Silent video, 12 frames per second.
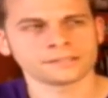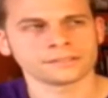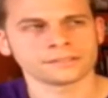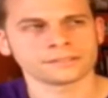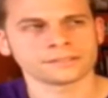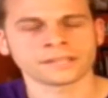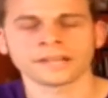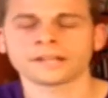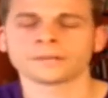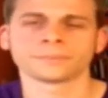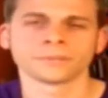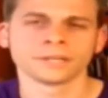
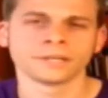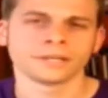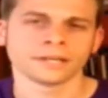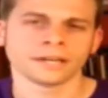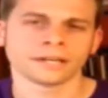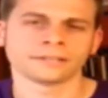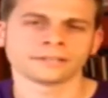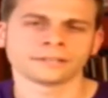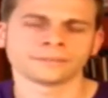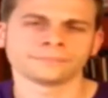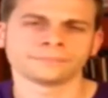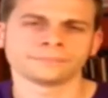setup,
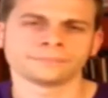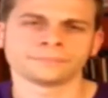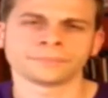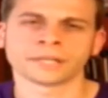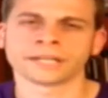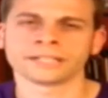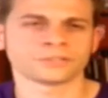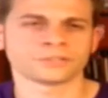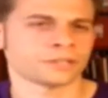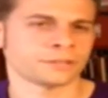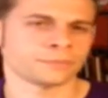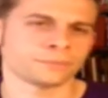and but I
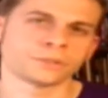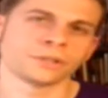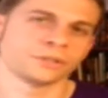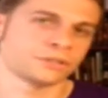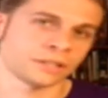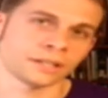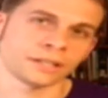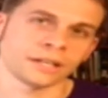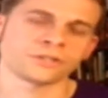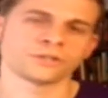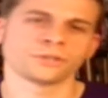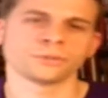turned to
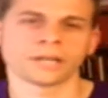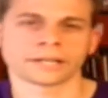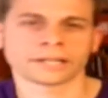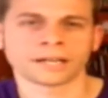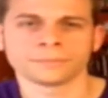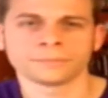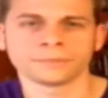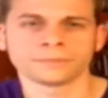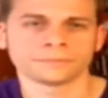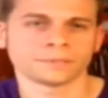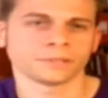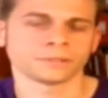
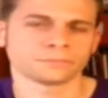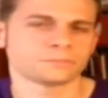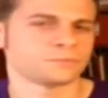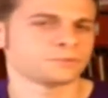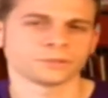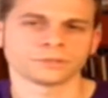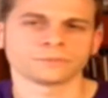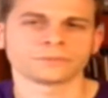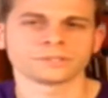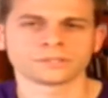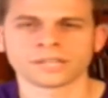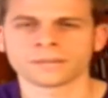Issuu.com, you know, for
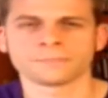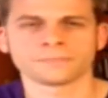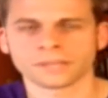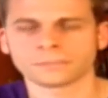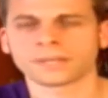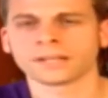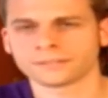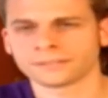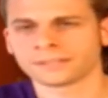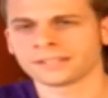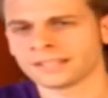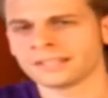the same kind of
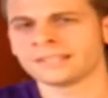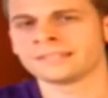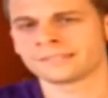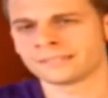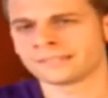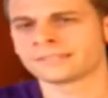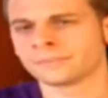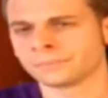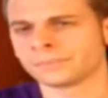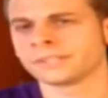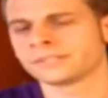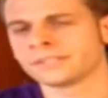thing, the ease and the
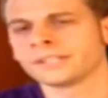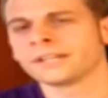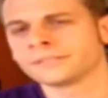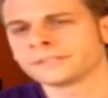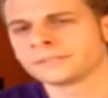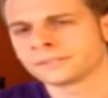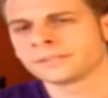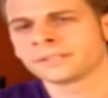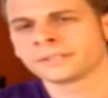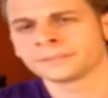simplicity of it. So yeah.